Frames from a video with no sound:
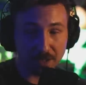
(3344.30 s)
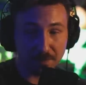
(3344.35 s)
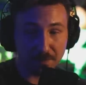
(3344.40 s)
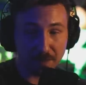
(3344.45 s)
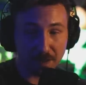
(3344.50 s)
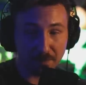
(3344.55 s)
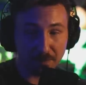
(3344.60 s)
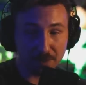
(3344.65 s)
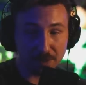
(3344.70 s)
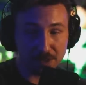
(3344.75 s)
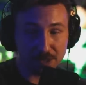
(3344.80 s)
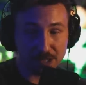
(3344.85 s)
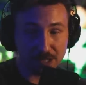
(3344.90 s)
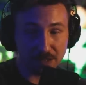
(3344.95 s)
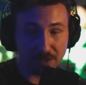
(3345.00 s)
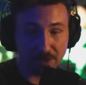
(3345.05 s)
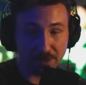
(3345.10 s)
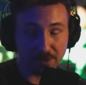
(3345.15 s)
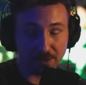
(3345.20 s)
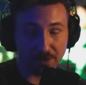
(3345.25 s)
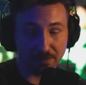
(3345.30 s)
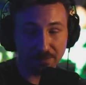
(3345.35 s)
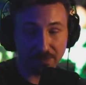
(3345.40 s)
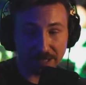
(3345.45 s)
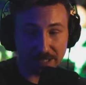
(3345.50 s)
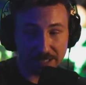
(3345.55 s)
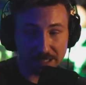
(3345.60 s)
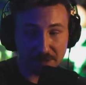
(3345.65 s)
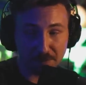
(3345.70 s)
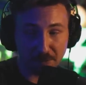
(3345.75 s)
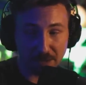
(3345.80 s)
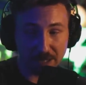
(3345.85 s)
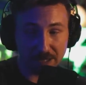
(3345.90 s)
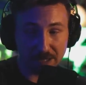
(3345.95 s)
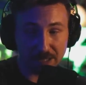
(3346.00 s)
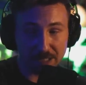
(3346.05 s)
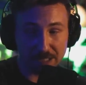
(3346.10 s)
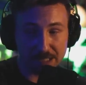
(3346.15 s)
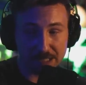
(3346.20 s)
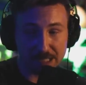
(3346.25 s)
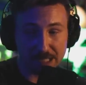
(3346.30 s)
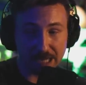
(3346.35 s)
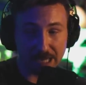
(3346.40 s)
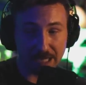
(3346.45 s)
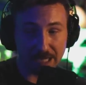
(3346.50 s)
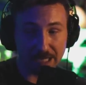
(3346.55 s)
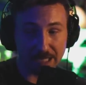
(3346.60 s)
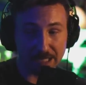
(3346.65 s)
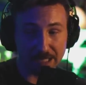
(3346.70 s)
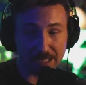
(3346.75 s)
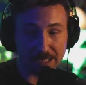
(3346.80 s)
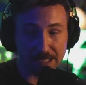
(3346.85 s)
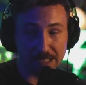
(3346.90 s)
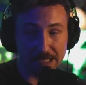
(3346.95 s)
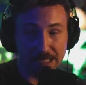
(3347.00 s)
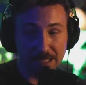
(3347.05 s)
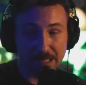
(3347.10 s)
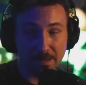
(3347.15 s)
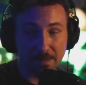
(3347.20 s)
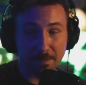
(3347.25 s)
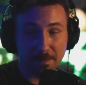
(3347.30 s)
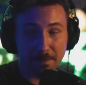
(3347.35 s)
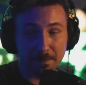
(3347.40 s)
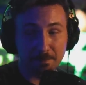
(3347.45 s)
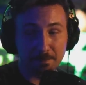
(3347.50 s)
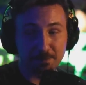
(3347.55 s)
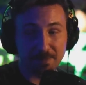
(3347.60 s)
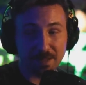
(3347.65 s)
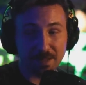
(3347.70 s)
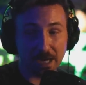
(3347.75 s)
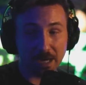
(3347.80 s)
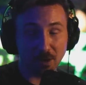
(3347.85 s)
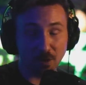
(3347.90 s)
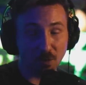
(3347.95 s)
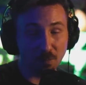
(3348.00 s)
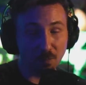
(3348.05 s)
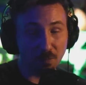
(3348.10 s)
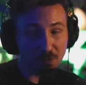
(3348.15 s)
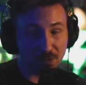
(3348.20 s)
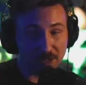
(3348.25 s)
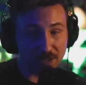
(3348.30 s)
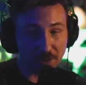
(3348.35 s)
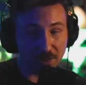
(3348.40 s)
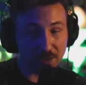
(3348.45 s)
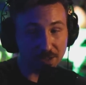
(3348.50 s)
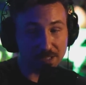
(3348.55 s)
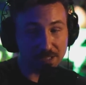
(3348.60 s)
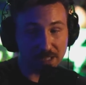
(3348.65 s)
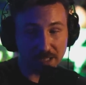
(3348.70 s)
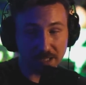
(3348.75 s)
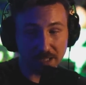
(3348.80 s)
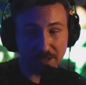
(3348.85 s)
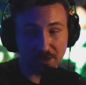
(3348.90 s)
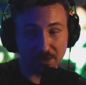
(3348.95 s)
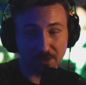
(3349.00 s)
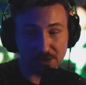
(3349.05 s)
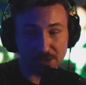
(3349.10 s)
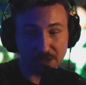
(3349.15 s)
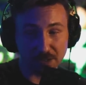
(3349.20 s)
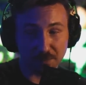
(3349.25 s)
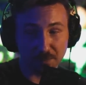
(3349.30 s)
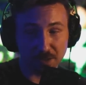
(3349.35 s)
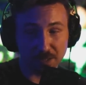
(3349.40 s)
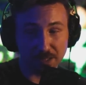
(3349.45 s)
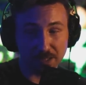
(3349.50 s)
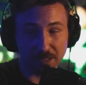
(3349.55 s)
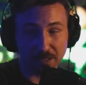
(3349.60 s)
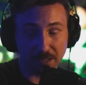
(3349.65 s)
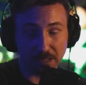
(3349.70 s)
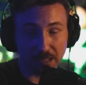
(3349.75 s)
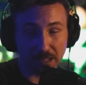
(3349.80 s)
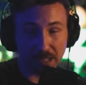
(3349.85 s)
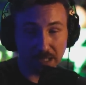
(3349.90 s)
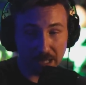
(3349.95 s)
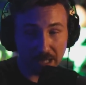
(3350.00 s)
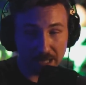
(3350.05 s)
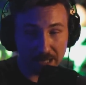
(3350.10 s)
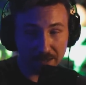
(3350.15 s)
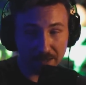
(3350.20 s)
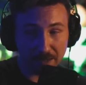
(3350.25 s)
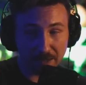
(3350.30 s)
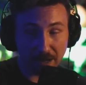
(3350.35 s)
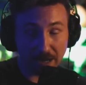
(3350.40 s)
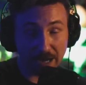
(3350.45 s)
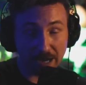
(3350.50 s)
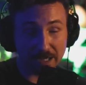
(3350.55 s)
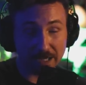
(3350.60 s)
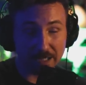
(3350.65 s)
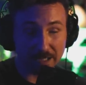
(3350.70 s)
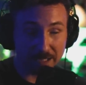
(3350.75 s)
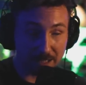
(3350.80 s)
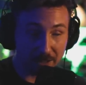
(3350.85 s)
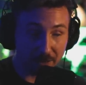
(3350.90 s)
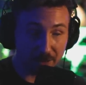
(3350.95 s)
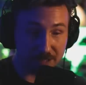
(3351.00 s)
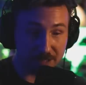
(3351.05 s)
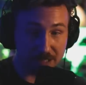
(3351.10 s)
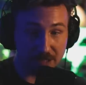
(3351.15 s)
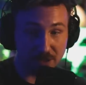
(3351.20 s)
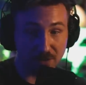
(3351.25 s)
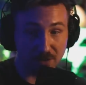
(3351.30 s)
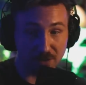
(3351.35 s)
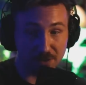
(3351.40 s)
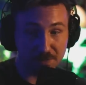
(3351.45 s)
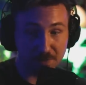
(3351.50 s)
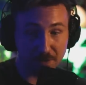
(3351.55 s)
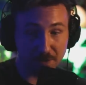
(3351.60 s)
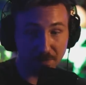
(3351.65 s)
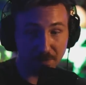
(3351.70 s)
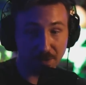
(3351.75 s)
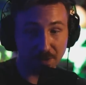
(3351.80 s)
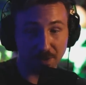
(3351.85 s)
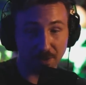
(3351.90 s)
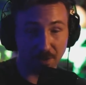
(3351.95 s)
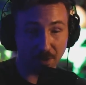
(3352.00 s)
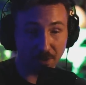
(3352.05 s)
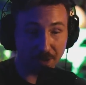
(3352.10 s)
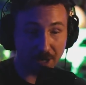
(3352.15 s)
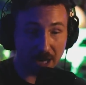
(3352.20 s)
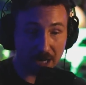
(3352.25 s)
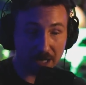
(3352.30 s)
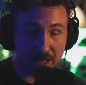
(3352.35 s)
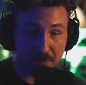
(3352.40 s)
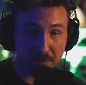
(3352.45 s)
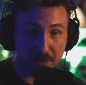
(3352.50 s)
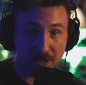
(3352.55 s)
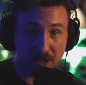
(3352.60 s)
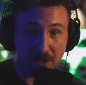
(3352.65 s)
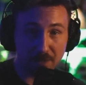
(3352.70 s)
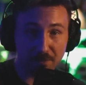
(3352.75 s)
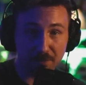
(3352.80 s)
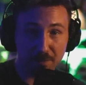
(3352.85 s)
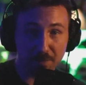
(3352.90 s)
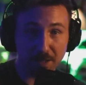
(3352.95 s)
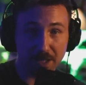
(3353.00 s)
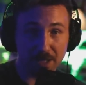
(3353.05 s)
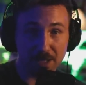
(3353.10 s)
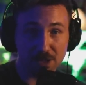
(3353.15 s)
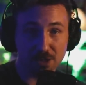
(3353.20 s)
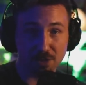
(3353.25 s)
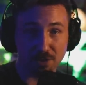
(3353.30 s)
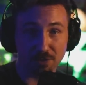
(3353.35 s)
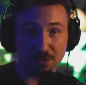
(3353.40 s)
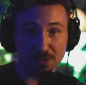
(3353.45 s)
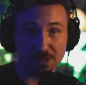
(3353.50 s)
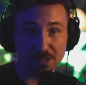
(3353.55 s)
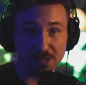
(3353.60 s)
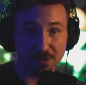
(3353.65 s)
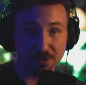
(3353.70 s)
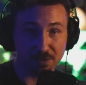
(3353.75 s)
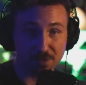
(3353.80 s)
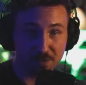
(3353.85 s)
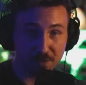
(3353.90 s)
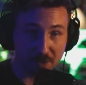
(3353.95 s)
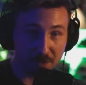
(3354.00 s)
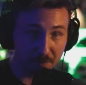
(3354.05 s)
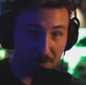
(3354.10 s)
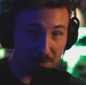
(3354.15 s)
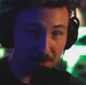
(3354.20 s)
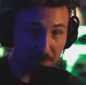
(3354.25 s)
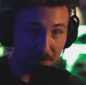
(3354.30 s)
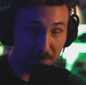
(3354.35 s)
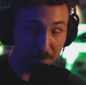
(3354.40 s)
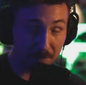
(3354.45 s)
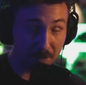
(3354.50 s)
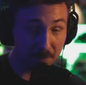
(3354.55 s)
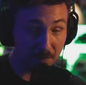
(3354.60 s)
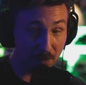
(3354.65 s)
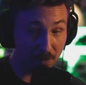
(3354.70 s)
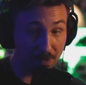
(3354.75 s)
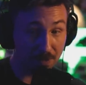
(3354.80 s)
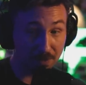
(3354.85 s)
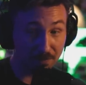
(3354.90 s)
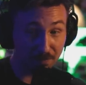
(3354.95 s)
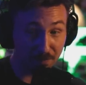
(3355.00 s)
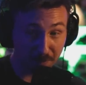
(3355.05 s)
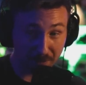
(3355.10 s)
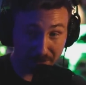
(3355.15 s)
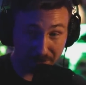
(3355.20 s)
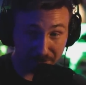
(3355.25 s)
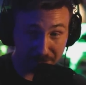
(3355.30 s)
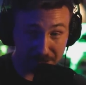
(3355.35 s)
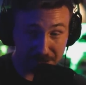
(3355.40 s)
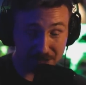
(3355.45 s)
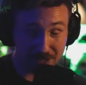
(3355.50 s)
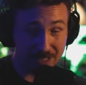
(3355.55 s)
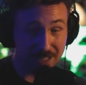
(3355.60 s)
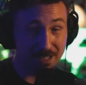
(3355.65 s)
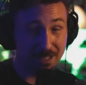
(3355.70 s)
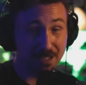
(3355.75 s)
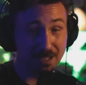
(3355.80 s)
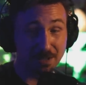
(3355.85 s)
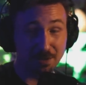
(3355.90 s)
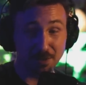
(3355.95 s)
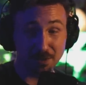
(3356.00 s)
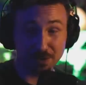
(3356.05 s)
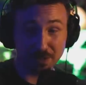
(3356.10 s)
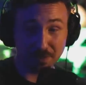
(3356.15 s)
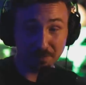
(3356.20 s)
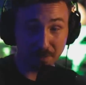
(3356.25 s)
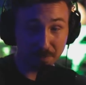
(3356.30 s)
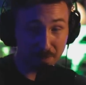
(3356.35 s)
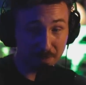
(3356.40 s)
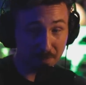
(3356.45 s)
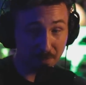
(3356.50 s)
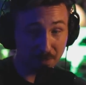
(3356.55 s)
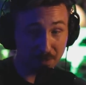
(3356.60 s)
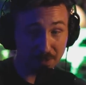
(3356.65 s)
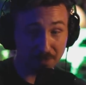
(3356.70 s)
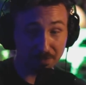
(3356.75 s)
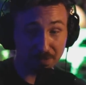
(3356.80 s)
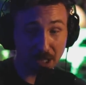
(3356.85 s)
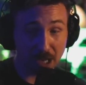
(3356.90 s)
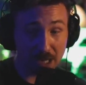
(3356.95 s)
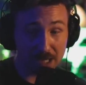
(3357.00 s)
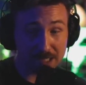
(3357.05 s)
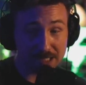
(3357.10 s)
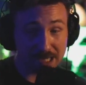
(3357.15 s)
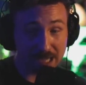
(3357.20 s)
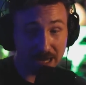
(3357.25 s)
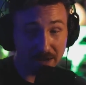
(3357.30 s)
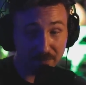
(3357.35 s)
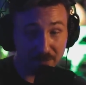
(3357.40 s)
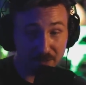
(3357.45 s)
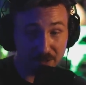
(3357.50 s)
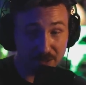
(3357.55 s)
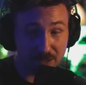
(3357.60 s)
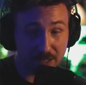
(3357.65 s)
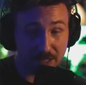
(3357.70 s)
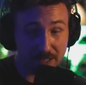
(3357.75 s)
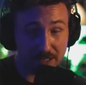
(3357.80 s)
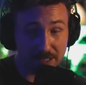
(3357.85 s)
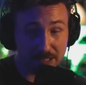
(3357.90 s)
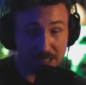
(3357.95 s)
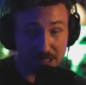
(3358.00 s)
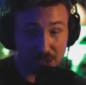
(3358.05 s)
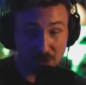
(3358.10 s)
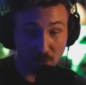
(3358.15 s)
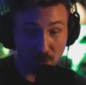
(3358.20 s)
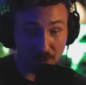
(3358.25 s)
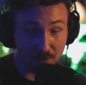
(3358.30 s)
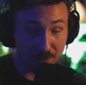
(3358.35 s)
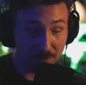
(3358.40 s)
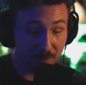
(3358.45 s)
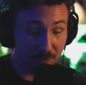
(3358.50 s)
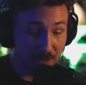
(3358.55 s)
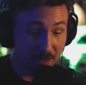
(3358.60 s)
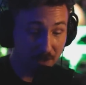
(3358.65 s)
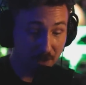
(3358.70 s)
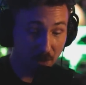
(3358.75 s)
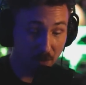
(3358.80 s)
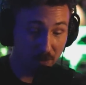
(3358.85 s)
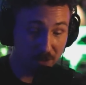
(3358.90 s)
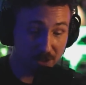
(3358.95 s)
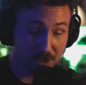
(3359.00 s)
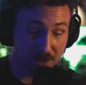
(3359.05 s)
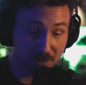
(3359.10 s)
members that are affected by this, and I almost guarantee there's going to be a lot. Of, I can guarantee there's people that are, not going to be covered by insurance. There's going to be people people that have perished. There's going to be people that have lost everything in this storm, which is